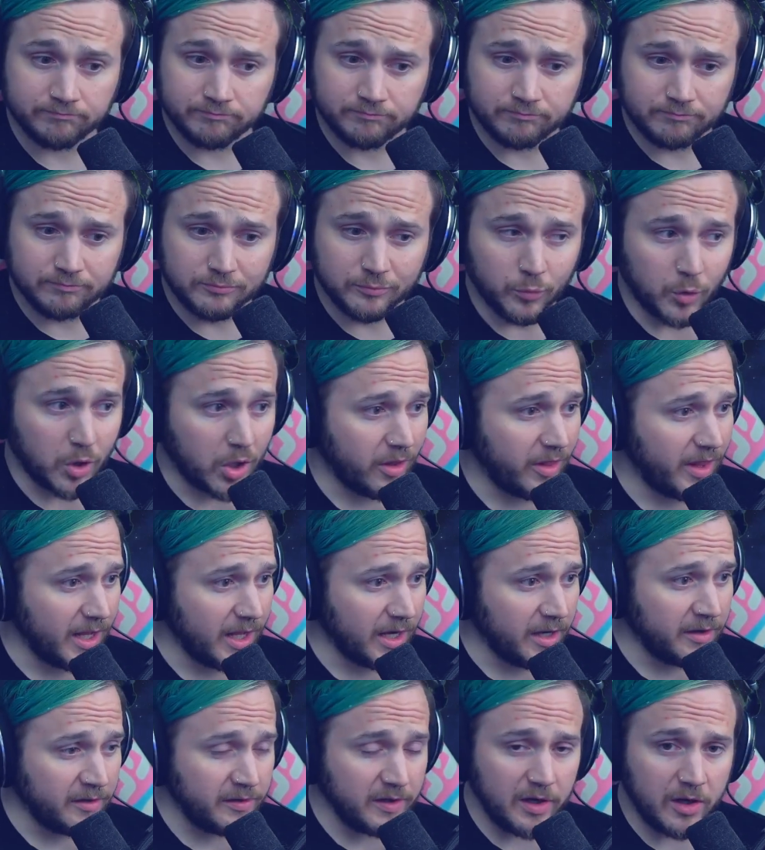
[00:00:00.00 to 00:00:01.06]
What are they
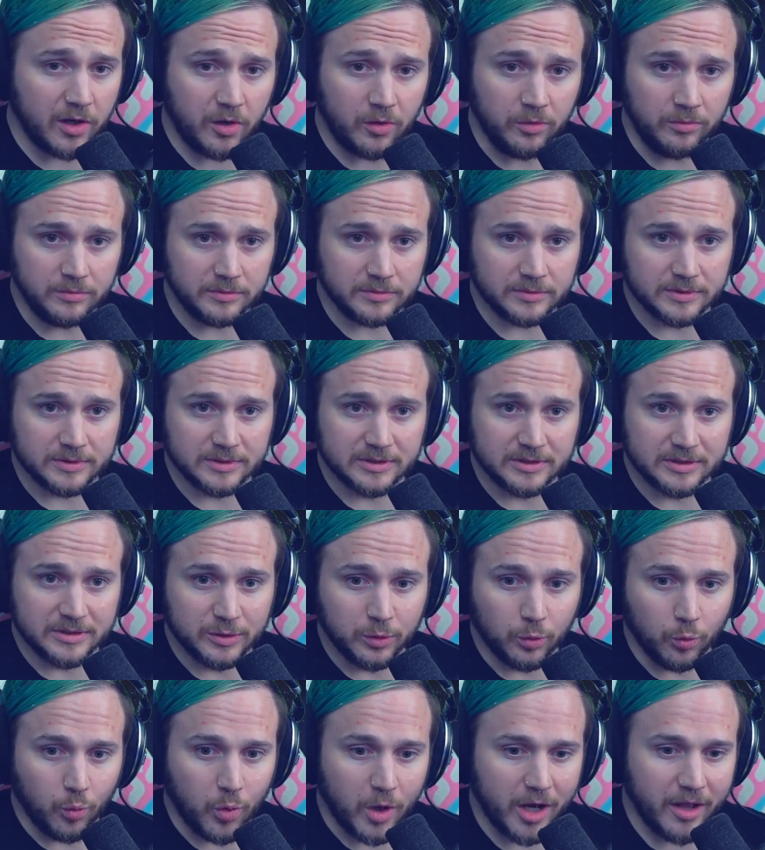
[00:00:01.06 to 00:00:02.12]
going to do?
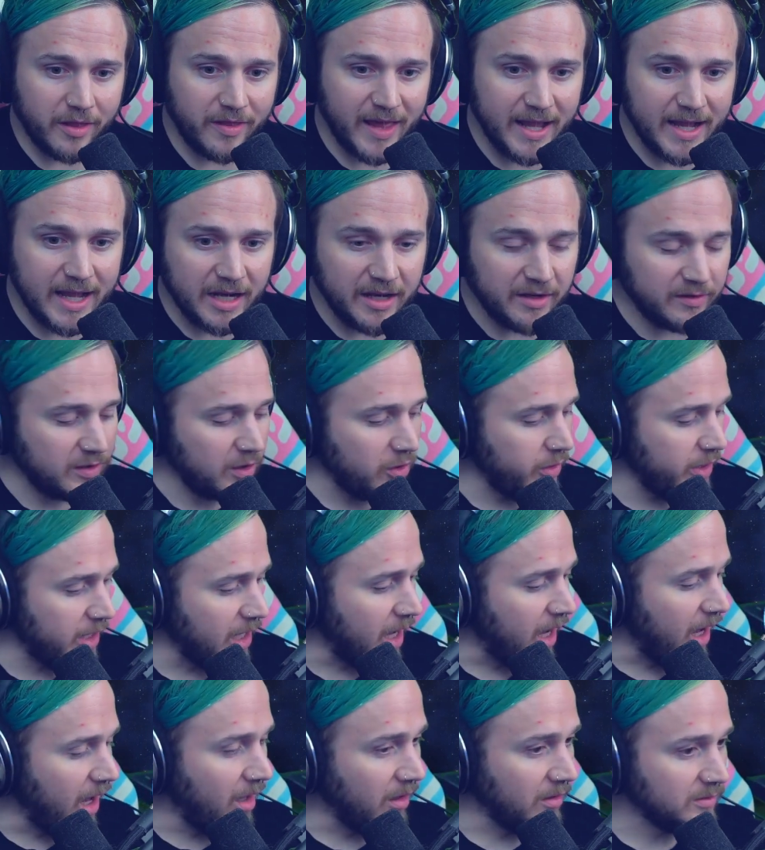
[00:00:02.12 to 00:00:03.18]
What are they going to do,
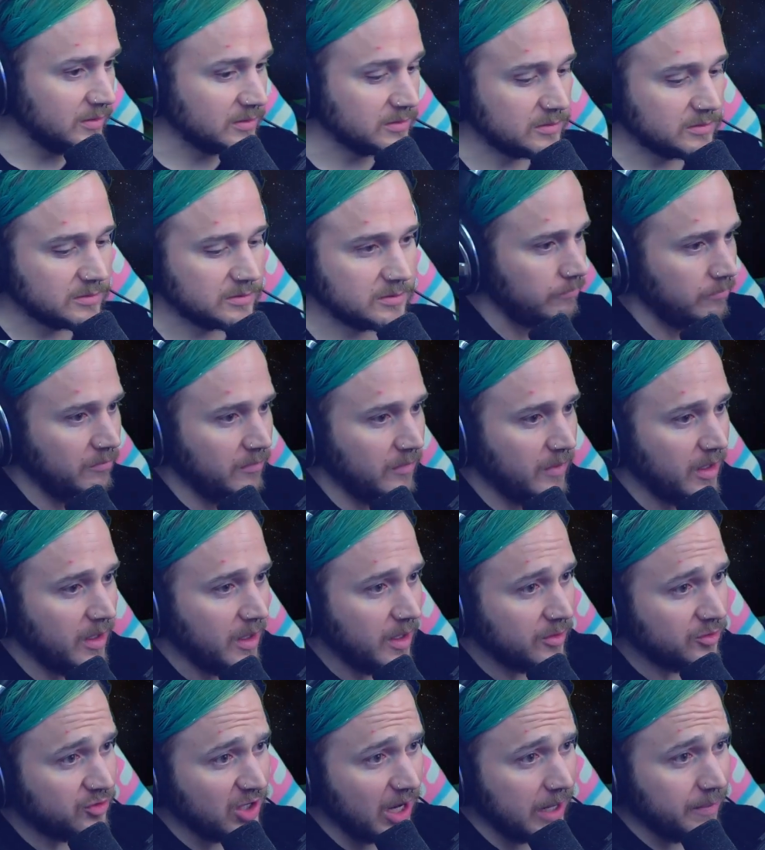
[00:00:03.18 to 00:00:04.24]
y'all?
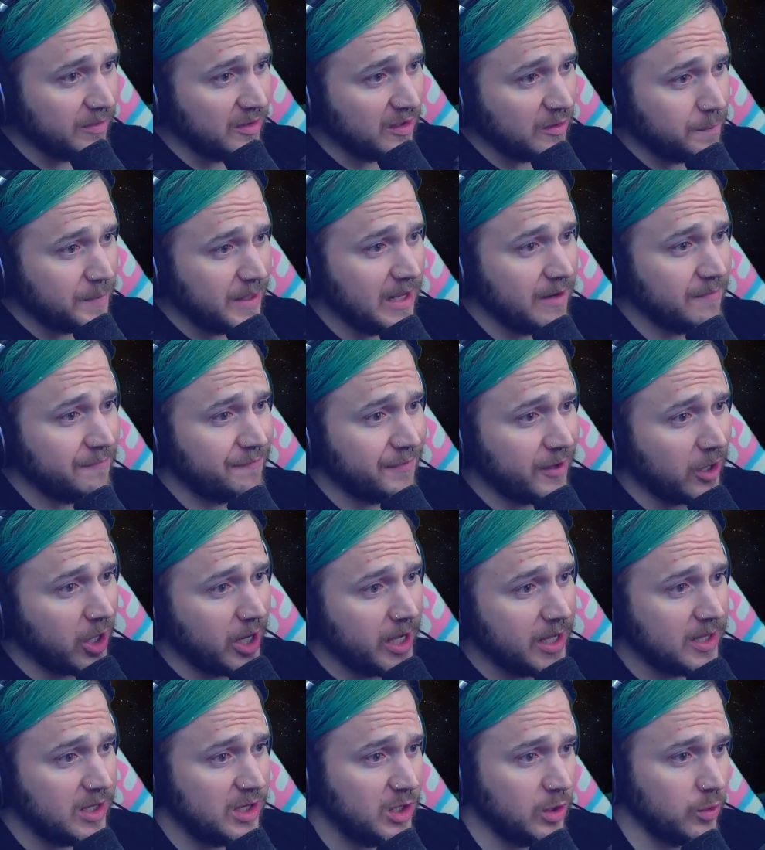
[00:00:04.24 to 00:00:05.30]
James is being very
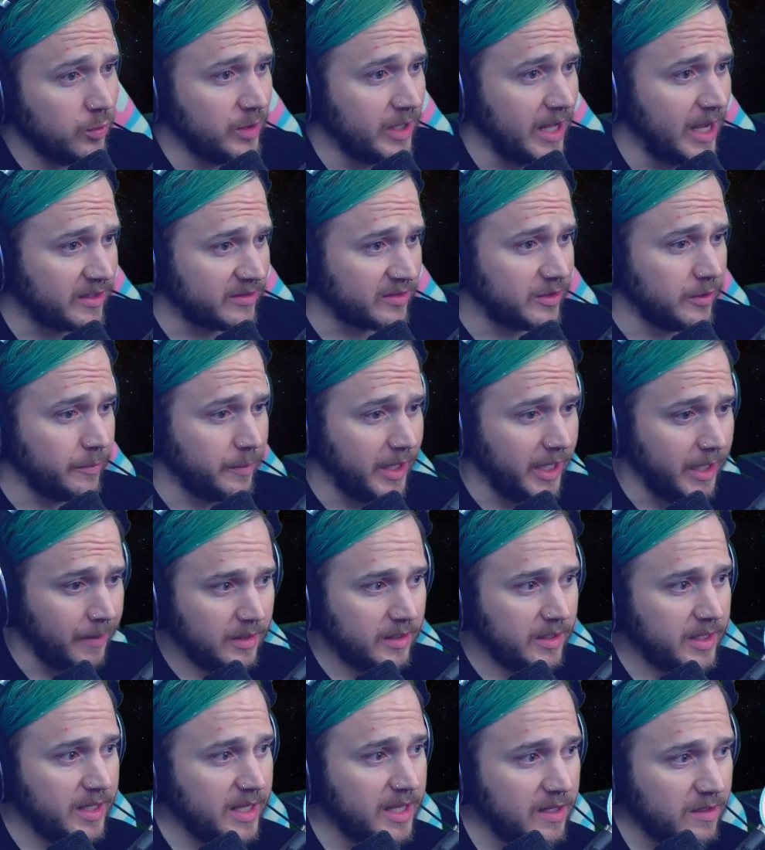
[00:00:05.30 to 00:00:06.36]
cute next to me.
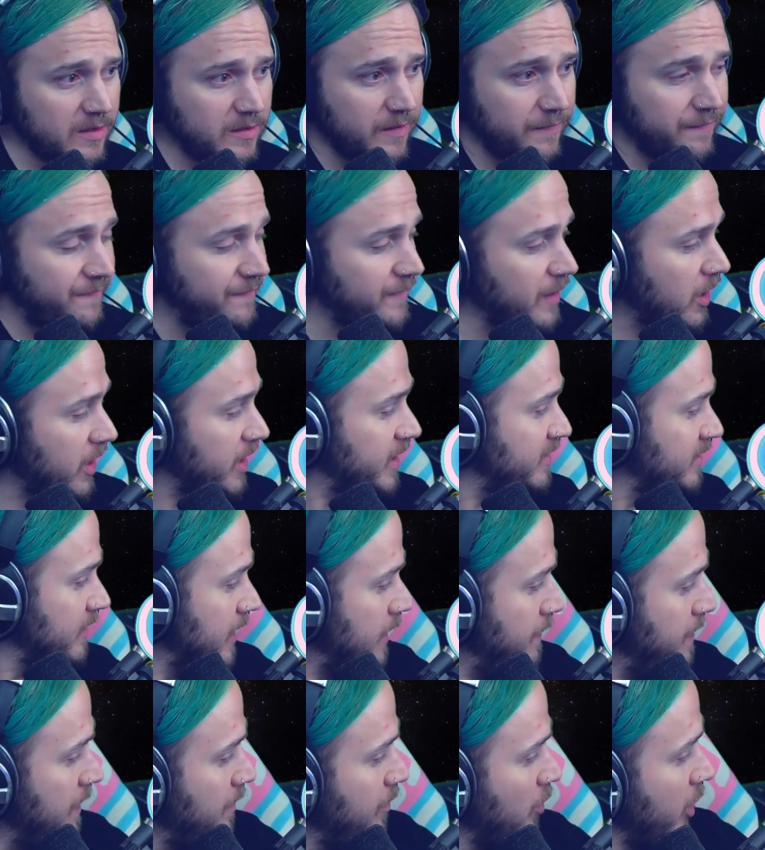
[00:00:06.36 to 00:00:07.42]
He's a very
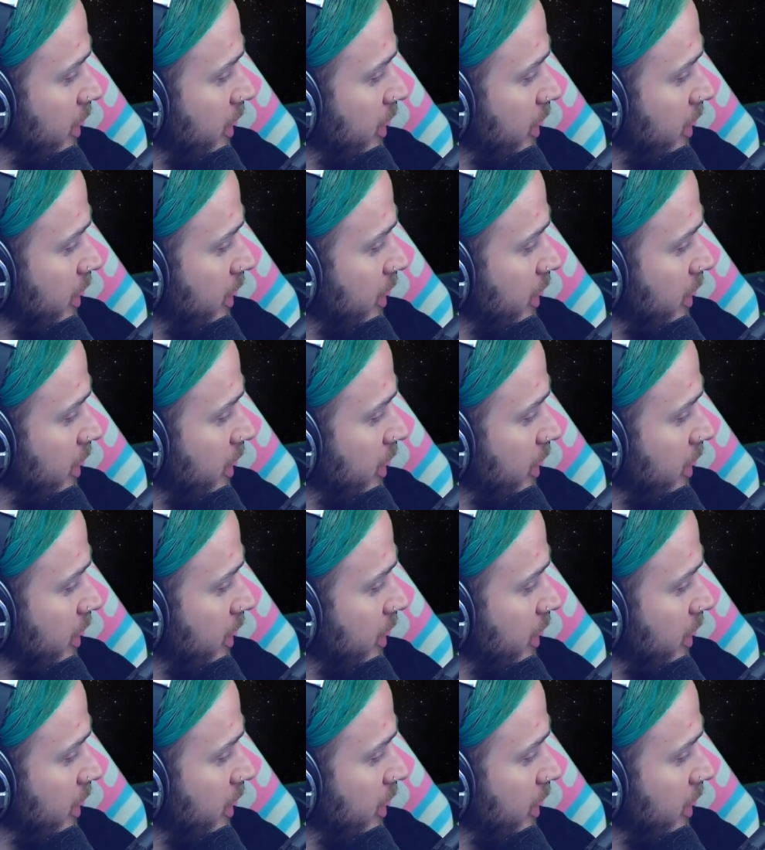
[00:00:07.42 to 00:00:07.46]
sleepy boy.